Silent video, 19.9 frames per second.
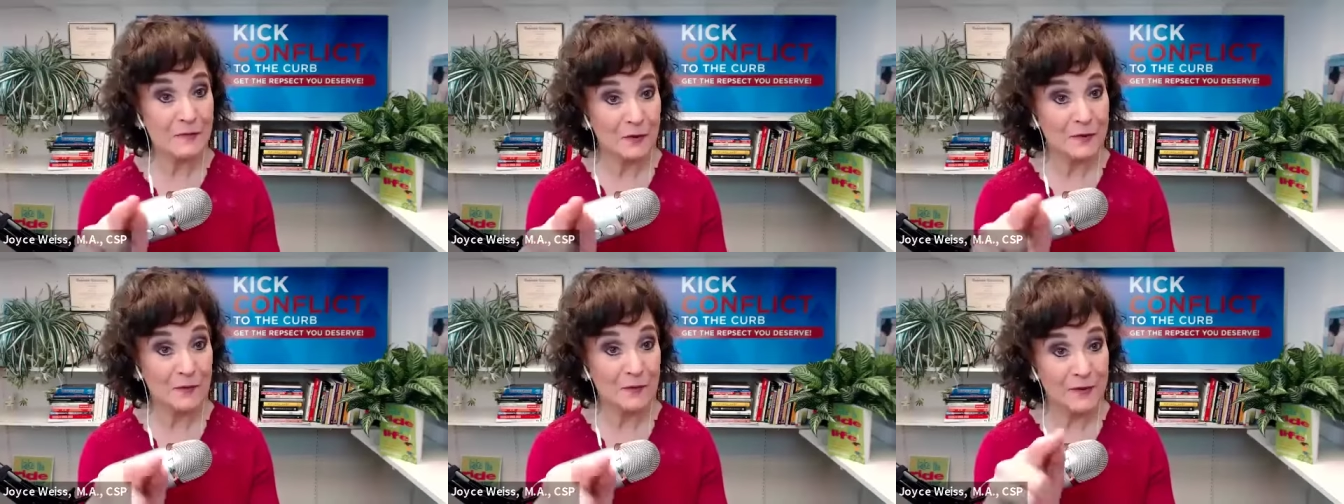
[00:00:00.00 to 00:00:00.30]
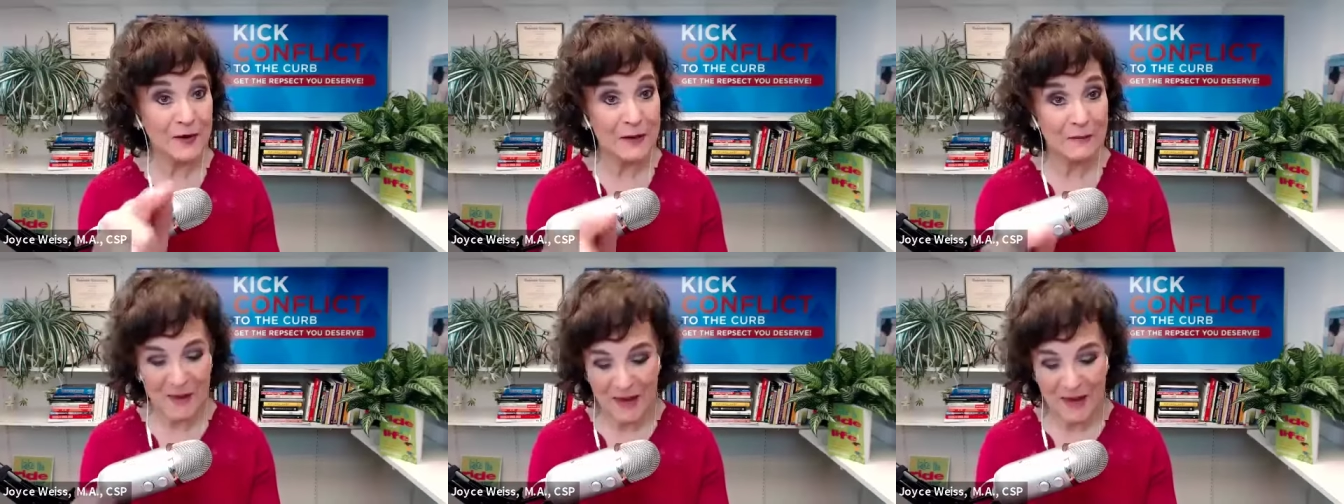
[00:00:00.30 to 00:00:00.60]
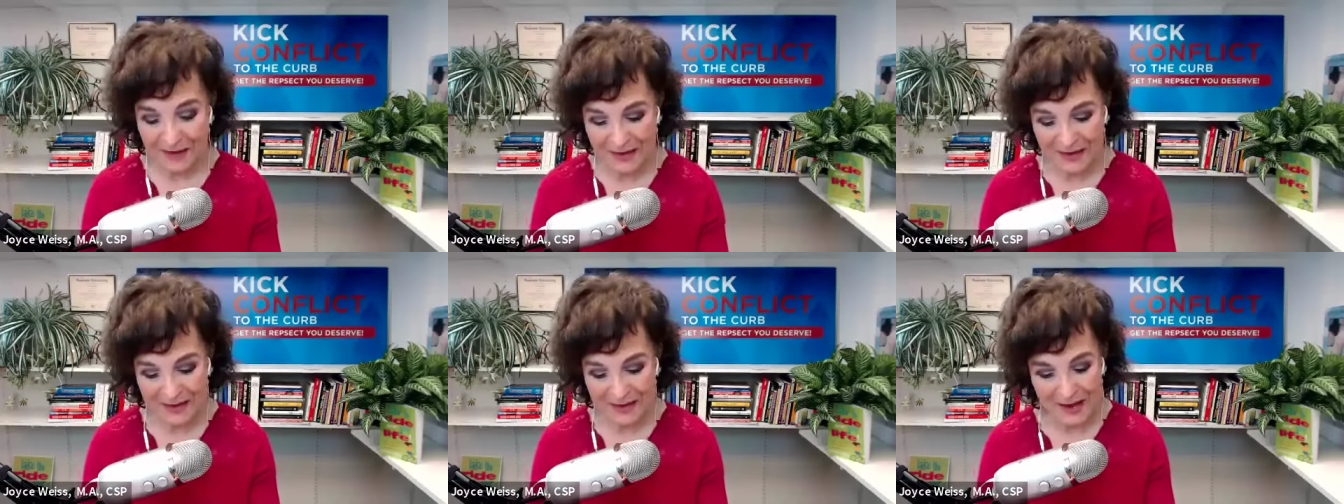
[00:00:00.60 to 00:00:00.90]
good
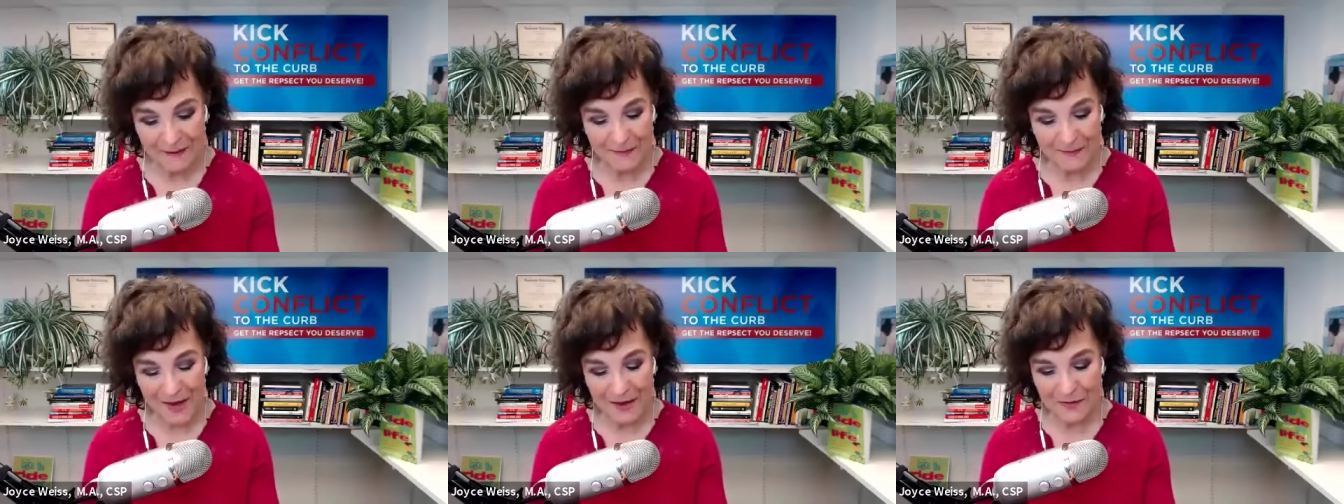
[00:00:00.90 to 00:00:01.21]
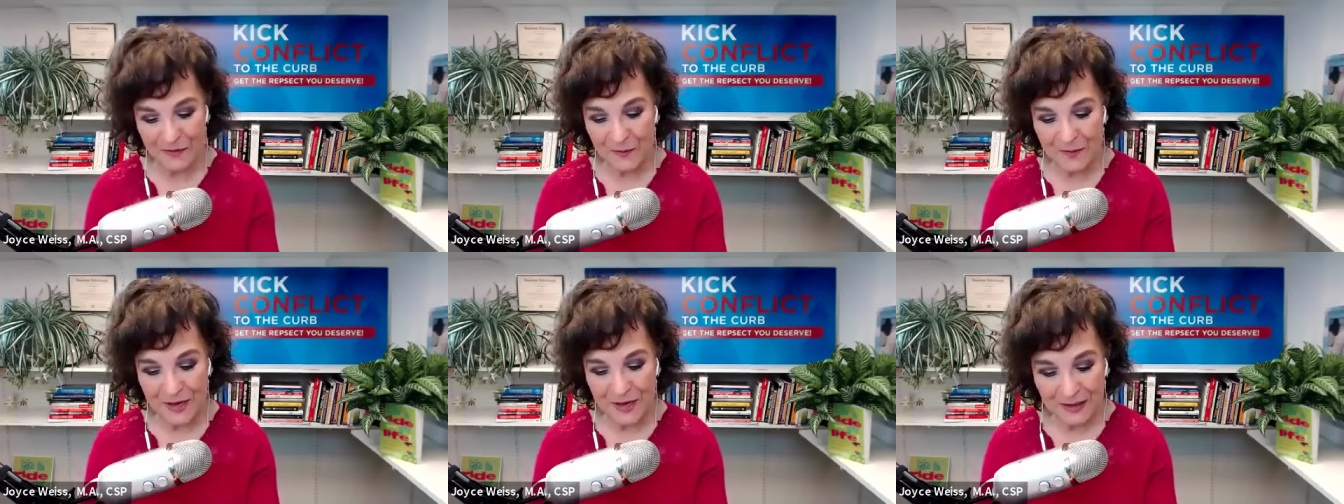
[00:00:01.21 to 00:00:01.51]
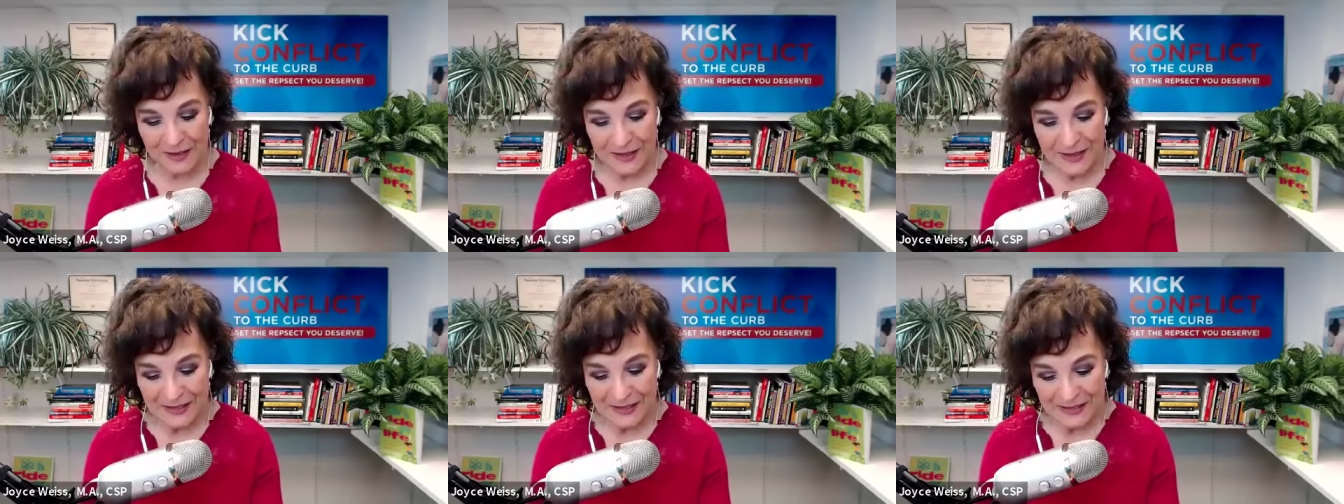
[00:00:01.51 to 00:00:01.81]
feedback on that, by the way.
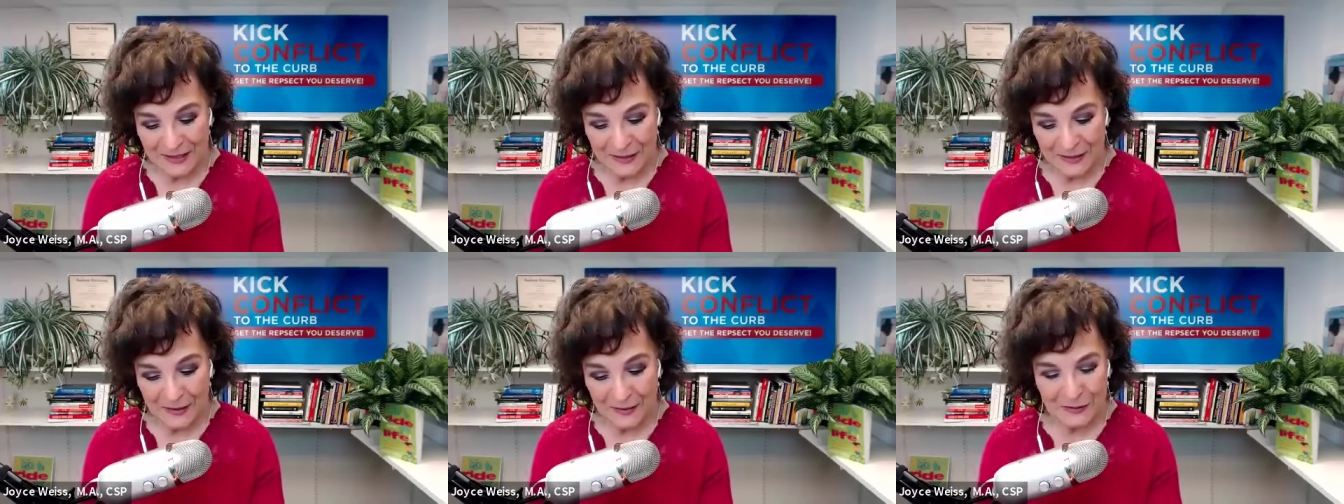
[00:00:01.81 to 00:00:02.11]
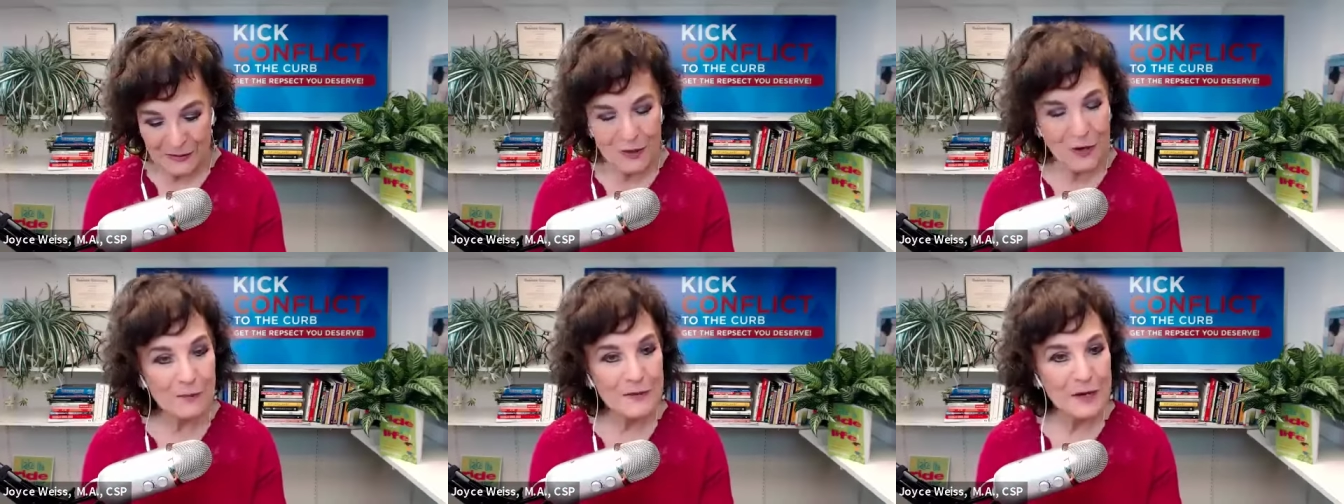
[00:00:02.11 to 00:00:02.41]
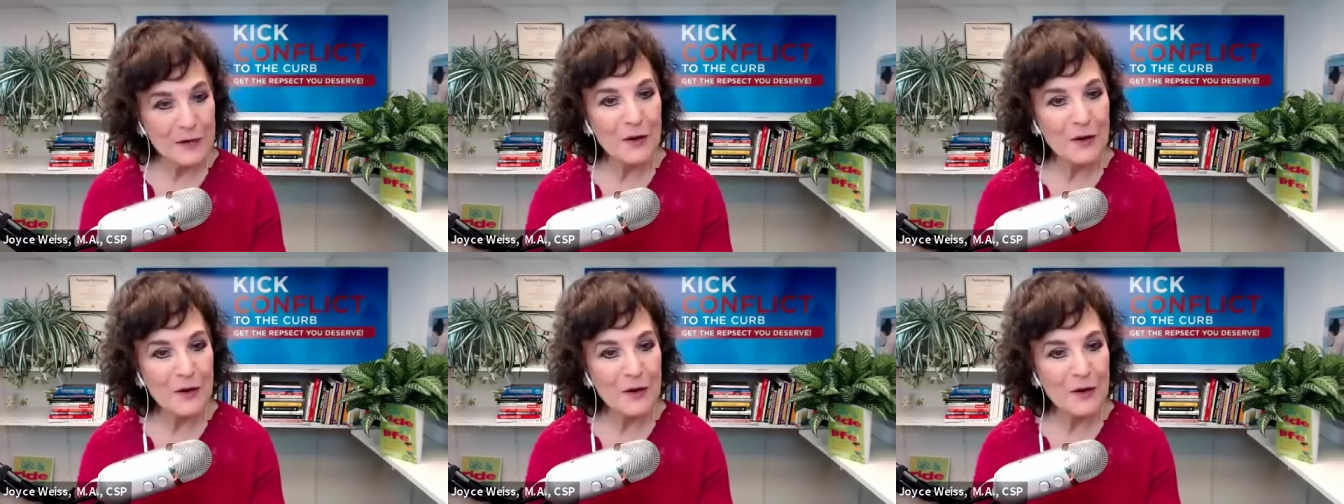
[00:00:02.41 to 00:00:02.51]
You People told me,